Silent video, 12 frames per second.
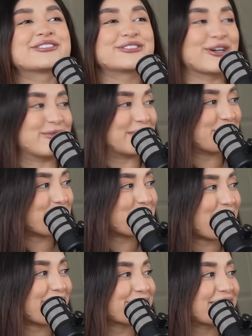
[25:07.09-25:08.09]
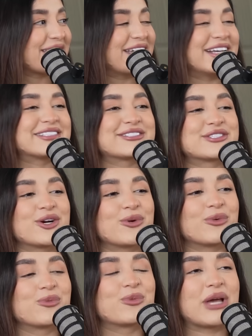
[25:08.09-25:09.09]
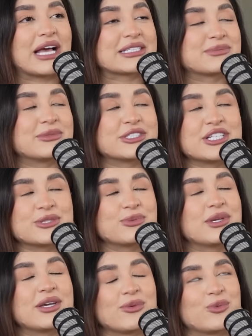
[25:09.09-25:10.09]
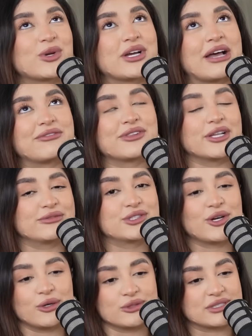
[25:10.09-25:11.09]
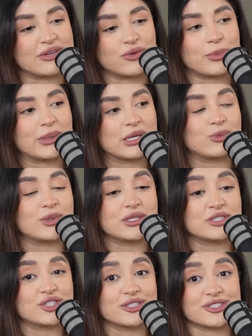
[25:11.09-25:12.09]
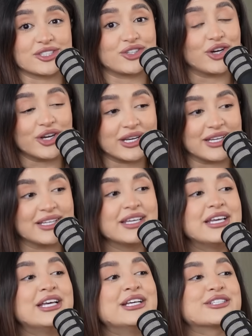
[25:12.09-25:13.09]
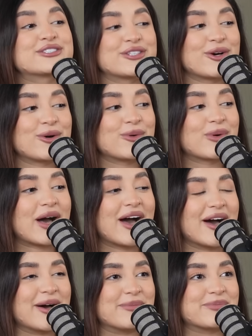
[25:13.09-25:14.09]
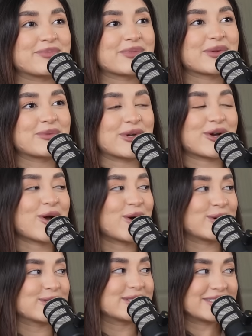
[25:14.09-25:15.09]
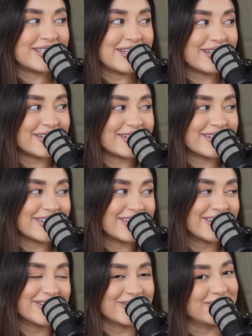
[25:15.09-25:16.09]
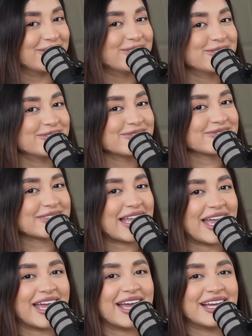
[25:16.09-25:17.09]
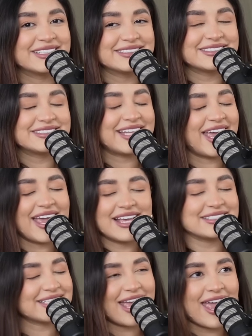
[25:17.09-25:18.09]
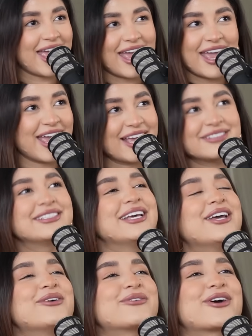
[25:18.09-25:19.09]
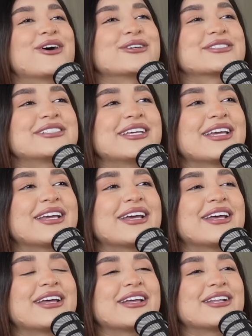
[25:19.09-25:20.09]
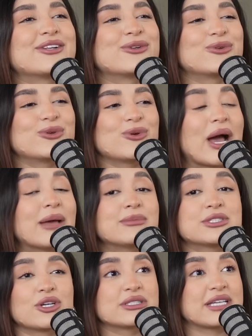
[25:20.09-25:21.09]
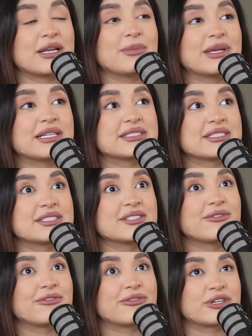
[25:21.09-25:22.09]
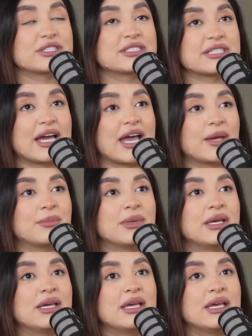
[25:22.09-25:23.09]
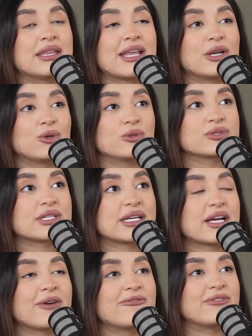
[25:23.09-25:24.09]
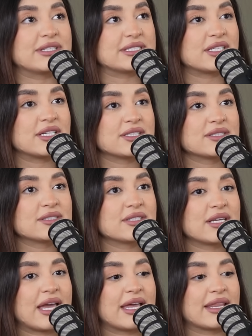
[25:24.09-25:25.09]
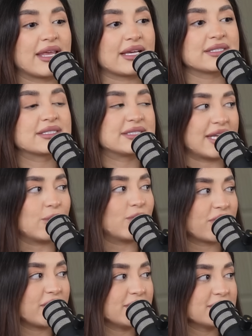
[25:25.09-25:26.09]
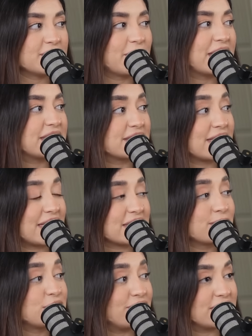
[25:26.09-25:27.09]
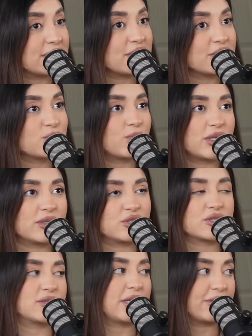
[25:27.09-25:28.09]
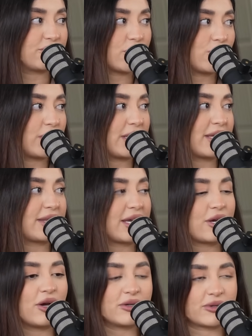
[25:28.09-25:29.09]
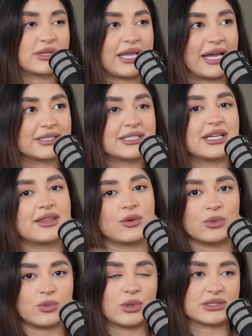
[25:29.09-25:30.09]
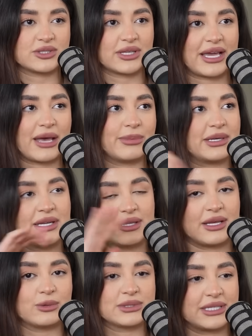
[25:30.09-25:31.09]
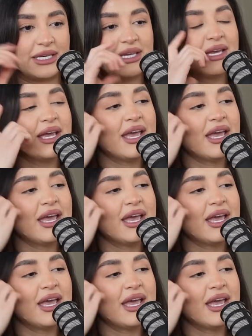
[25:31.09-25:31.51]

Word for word: so many people have kids so we, as much as we would have loved to host everybody we just couldn't so um, we are hosting lulu and stacy we're hosting lulu i'm so excited because this is the first time that lulu's gonna come visit us and like stay with us because the last time she visited us we just left right away like they got landed and then we went to the cabin and that was it